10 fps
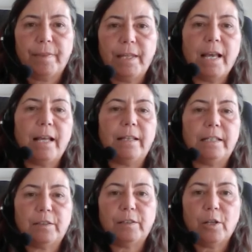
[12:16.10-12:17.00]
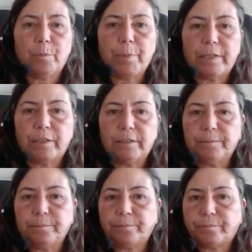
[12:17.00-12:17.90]
Yeah, that's a lot better.
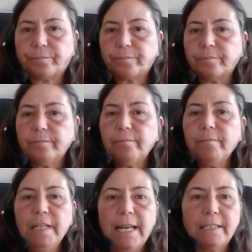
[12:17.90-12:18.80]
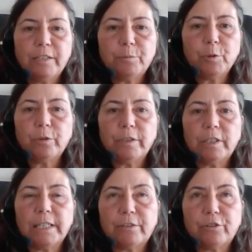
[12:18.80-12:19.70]
And explore the
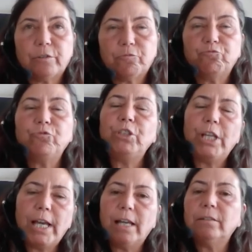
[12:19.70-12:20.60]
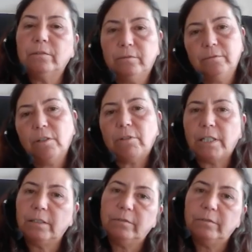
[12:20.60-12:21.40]
collection. Yeah, okay,